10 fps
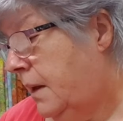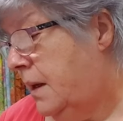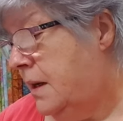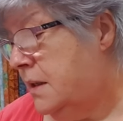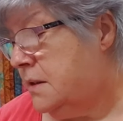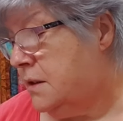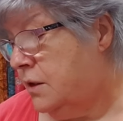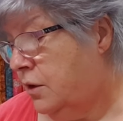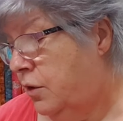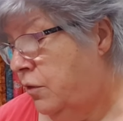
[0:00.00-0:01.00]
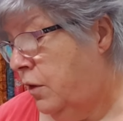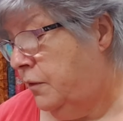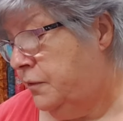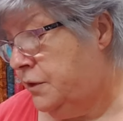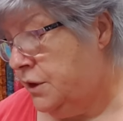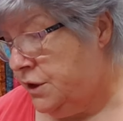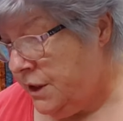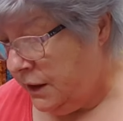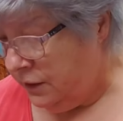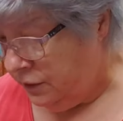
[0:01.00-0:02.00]
it's the Croft
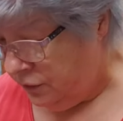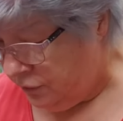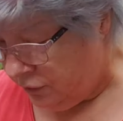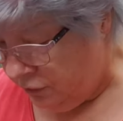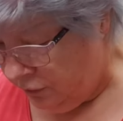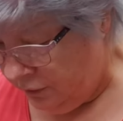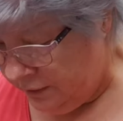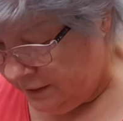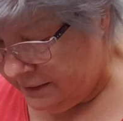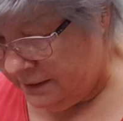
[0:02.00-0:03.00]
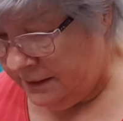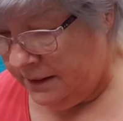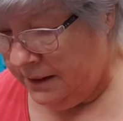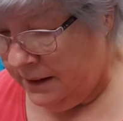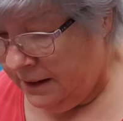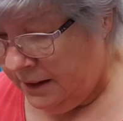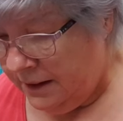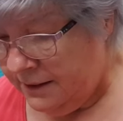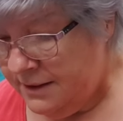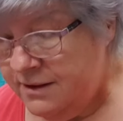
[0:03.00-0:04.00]
Shetland Colours.
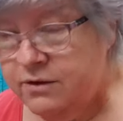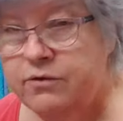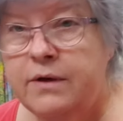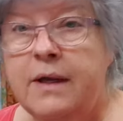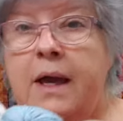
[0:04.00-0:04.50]
And these are in